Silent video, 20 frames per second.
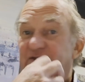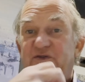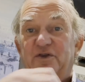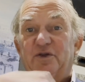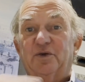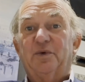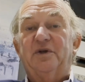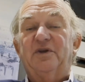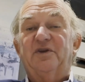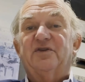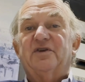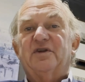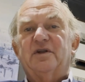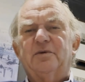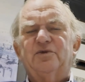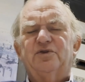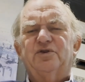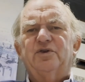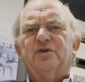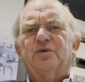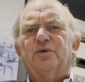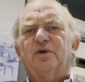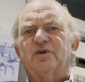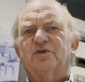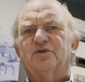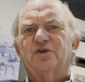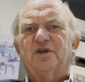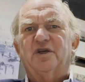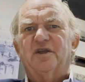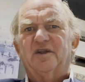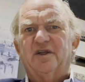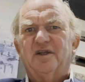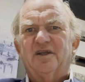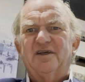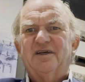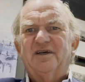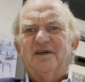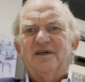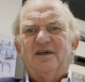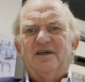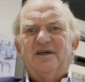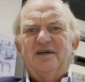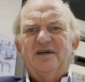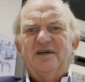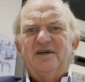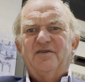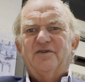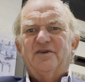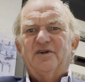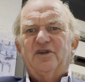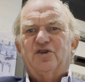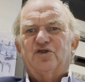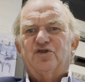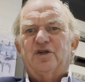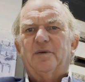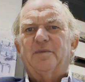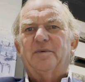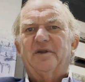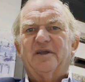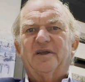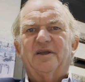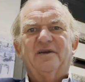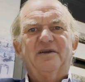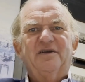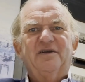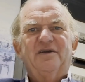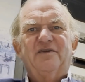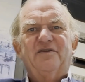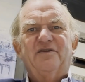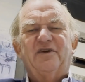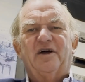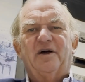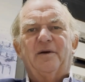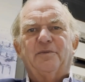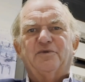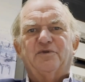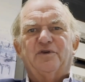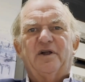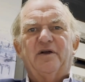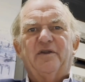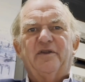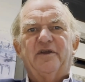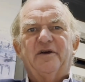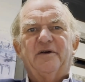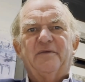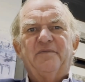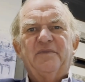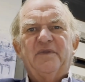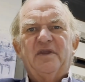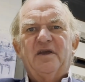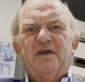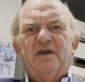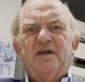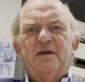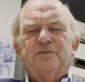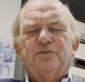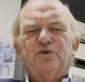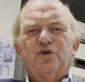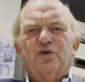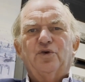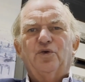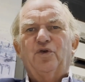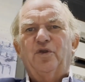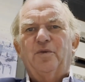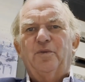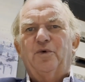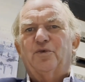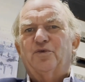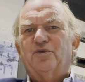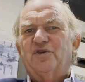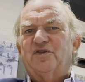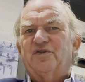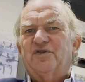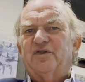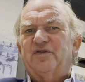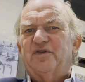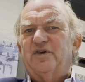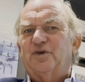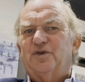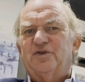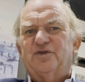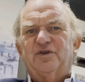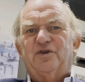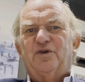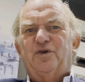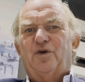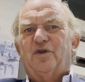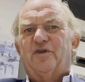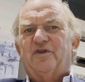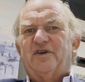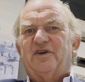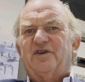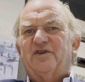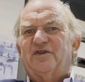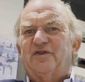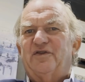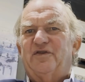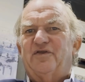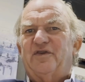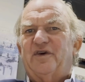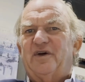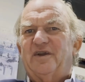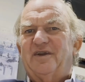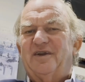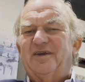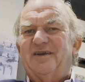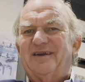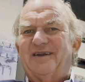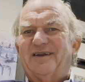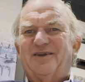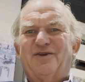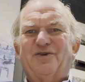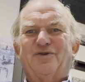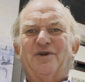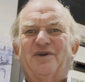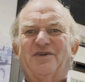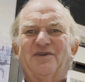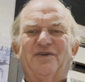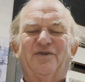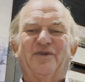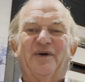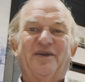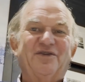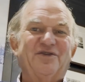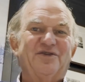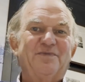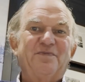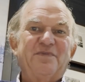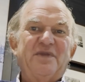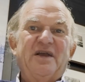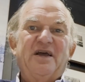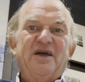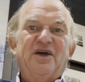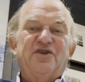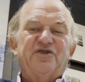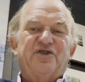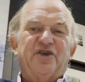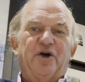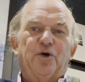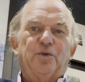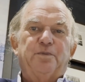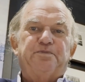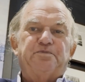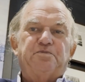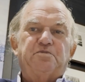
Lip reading: few weeks, and I'm sure you all agree that very troubling times are out there. Probably all the more reason to focus on holidays and fun and curated events. So